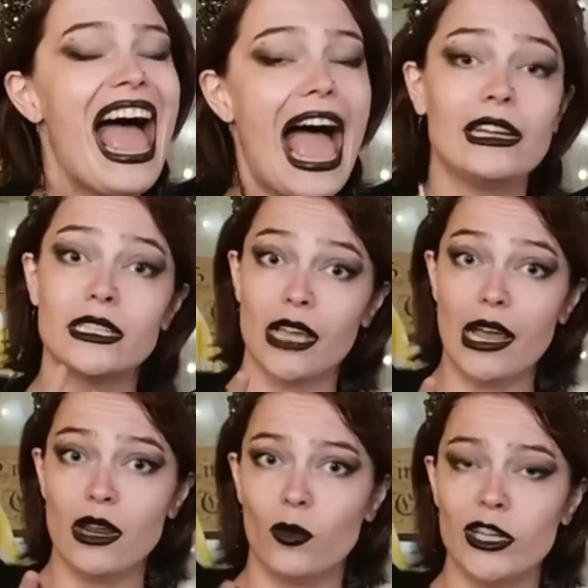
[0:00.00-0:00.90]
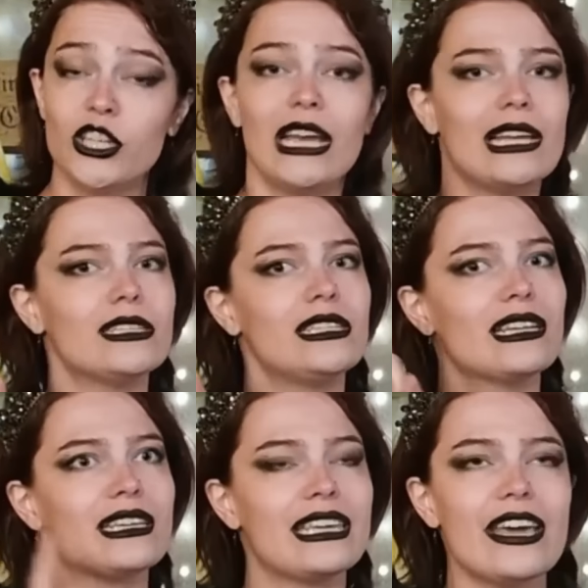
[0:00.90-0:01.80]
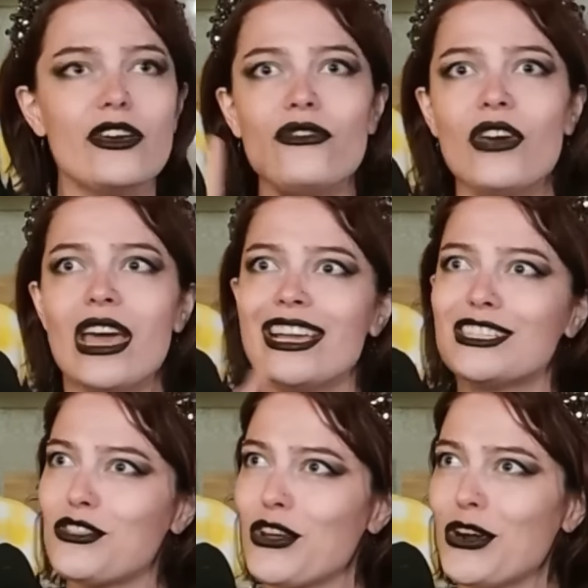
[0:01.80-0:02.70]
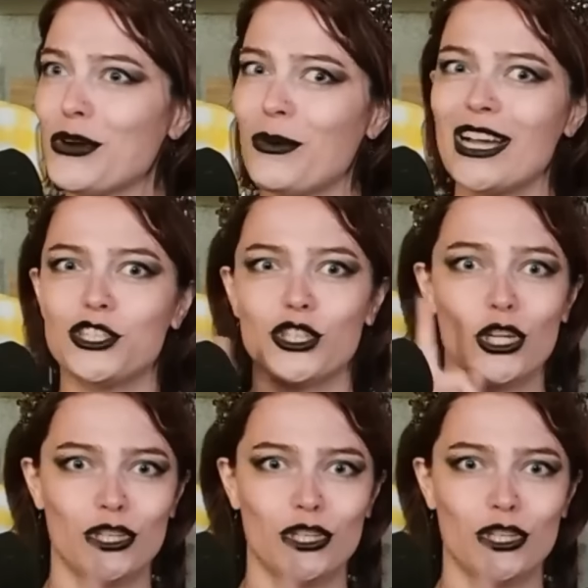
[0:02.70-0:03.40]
And his second wish is to give his third wish